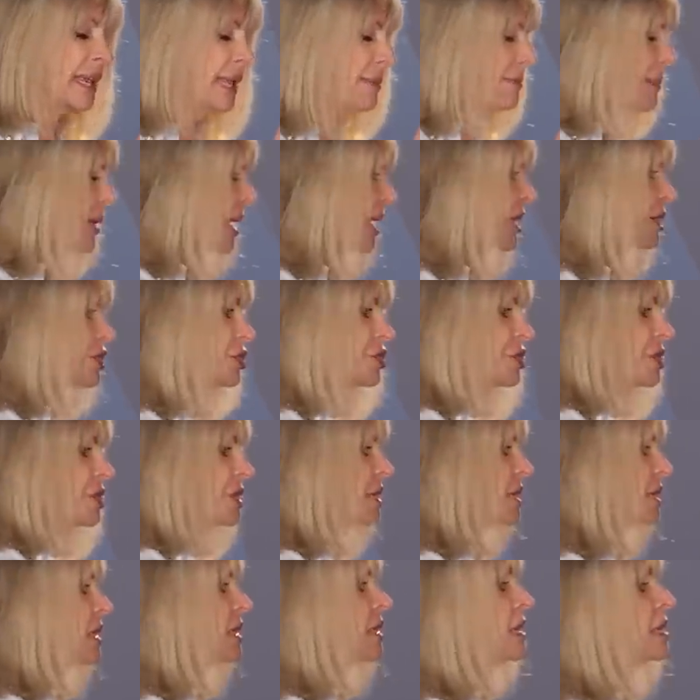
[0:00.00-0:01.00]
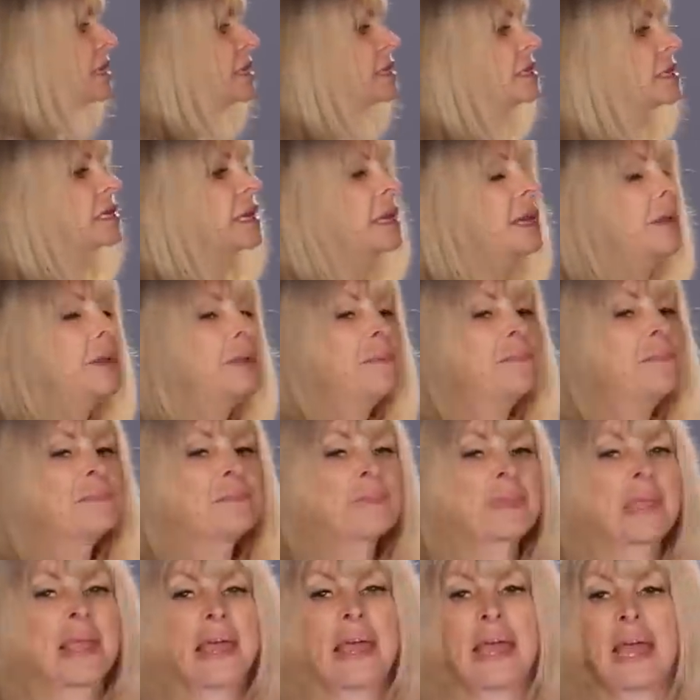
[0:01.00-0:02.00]
and they imagined it.
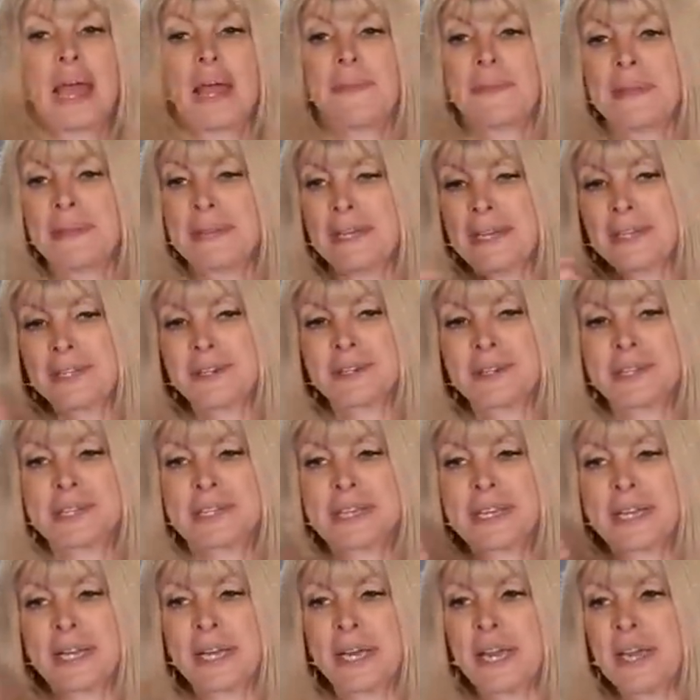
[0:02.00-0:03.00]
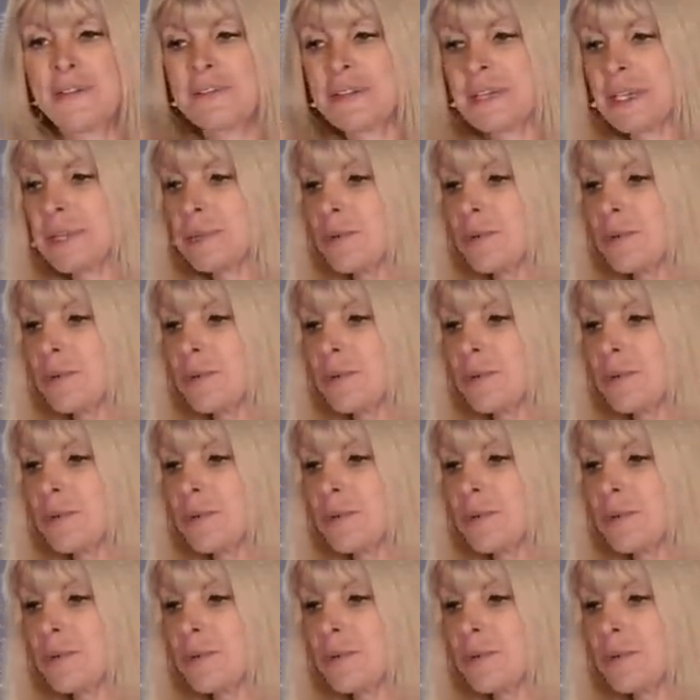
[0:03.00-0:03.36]
And then they took saliva